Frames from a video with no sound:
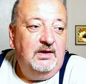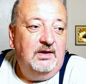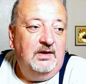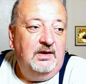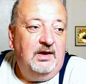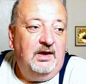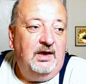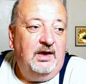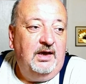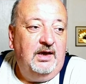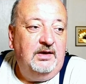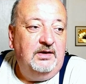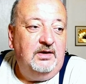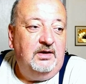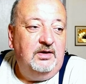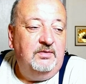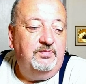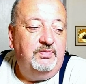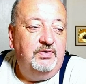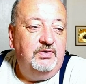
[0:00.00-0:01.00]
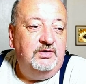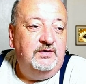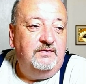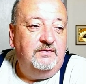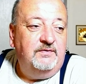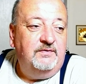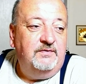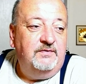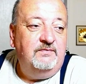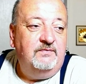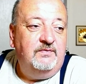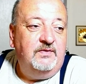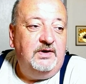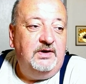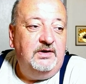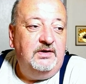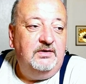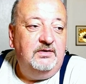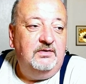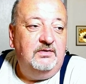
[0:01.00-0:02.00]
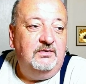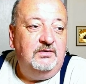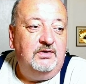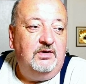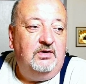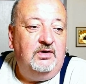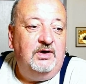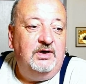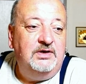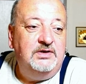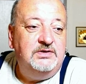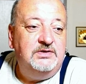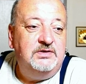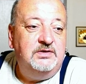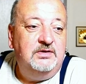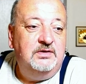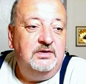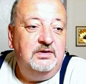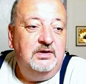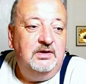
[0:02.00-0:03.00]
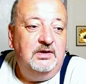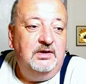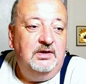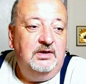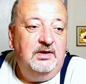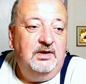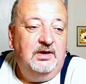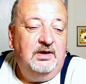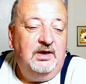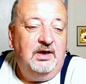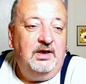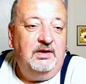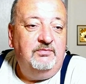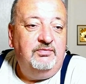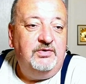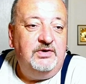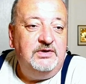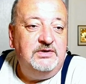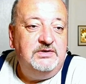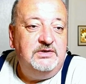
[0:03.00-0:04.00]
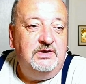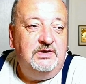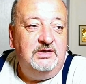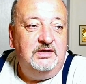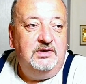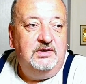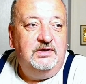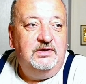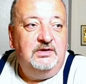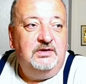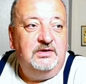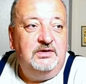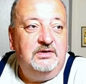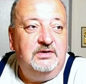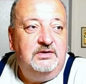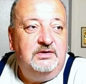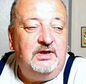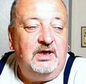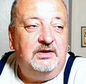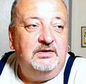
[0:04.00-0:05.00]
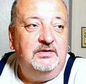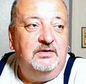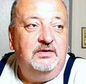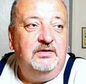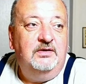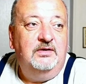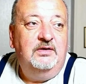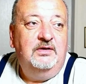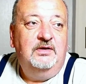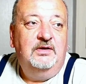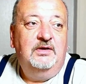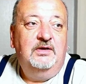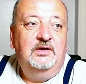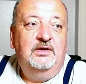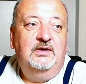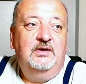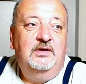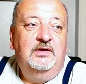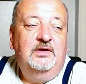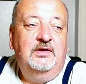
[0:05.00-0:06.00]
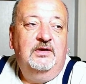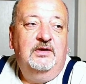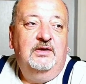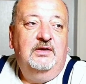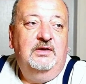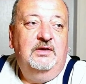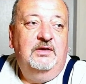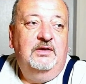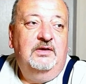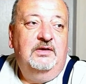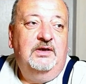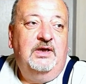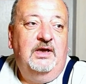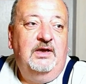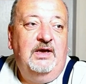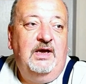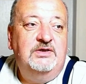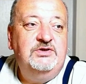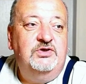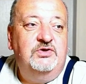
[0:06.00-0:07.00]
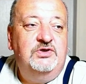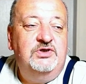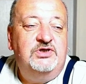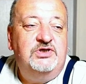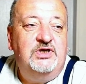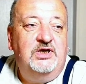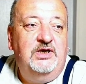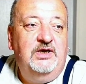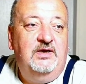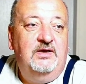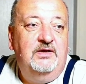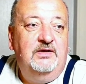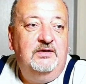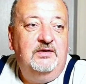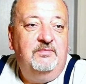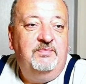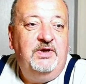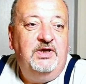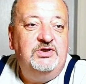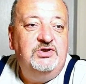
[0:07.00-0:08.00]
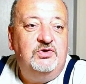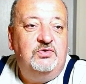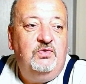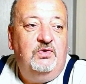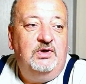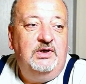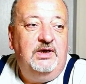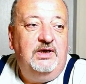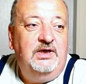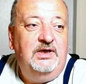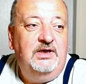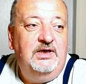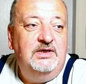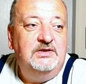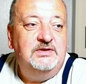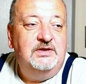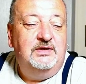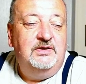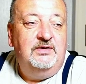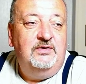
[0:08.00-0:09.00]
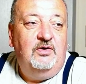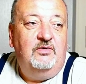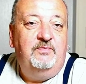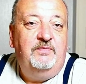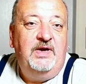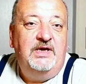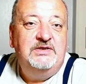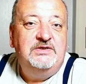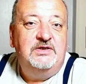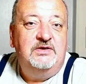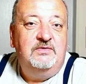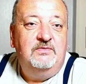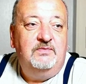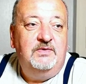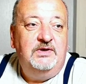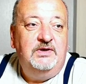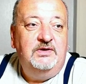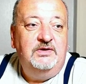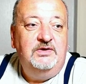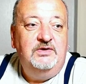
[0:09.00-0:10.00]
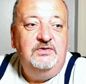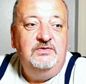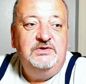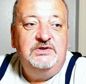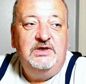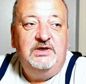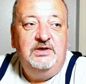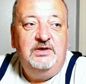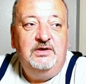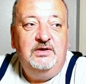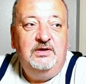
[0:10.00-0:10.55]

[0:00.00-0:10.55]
and I put the frame rate on highest and press done. Now, as you can see, the picture quality is a lot better when you're using